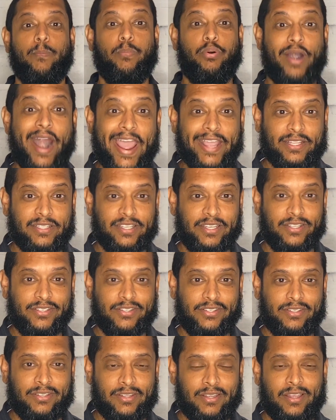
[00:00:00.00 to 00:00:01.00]

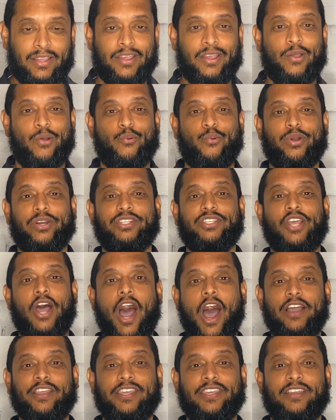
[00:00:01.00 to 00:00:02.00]
practice. We're
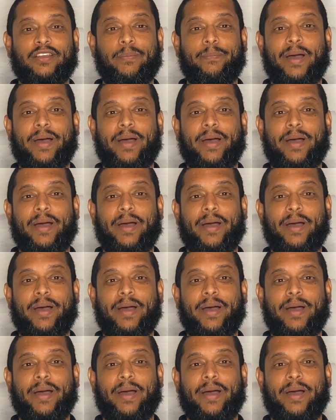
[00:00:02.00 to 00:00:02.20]
talking